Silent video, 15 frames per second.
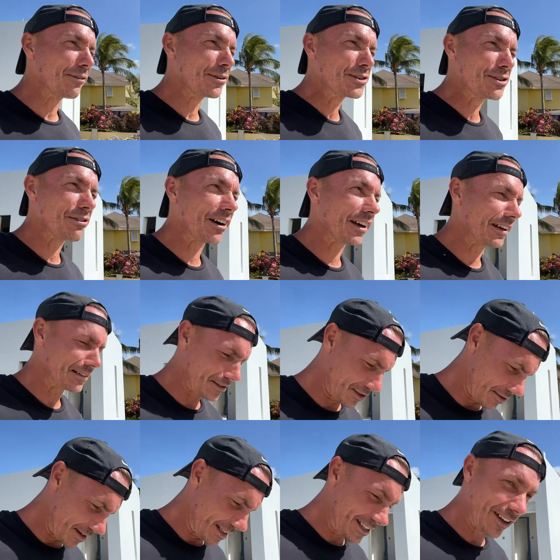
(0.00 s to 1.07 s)
What do you reckon? Do you
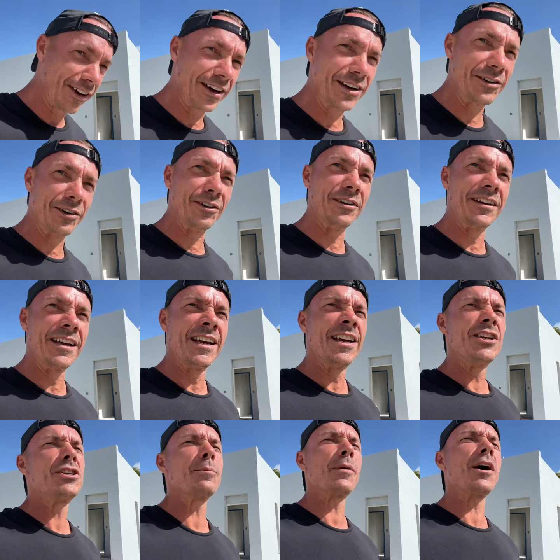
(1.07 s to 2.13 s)
reckon he's lying, or
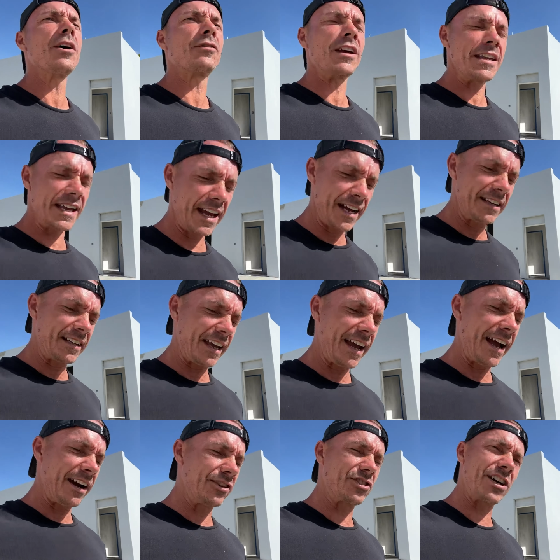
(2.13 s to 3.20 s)
it's your birthday? You get a get
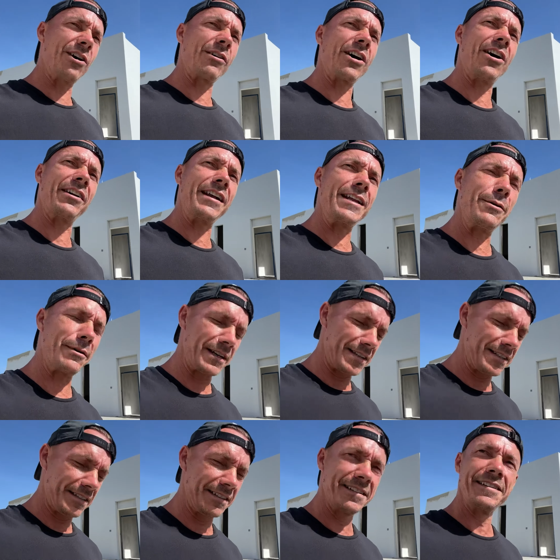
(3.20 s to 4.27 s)
out of jail card anyway.
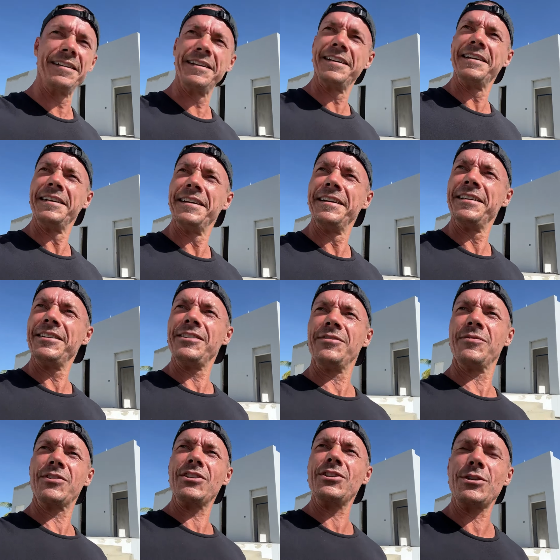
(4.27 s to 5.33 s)

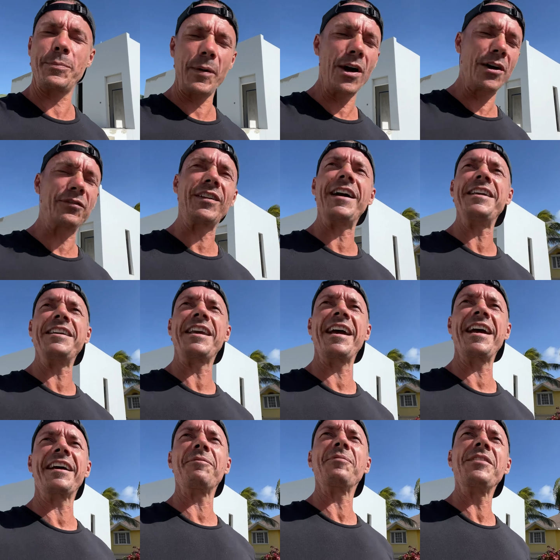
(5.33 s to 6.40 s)
It's your birthday. You
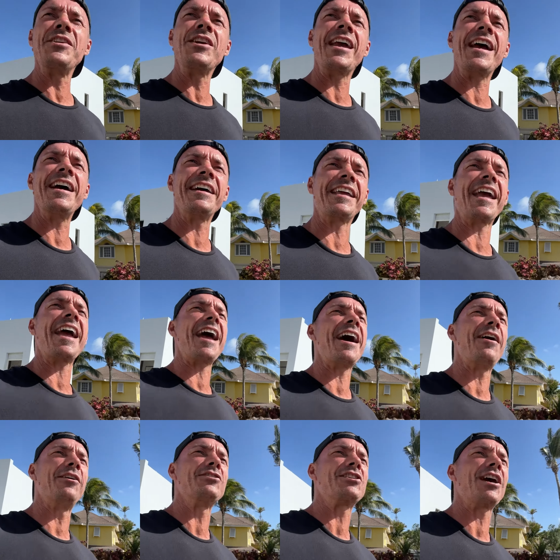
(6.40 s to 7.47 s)
get a get
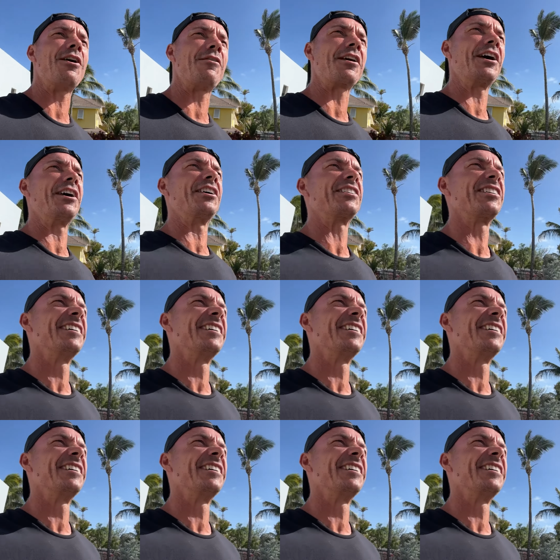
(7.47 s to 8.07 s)
out of jail card.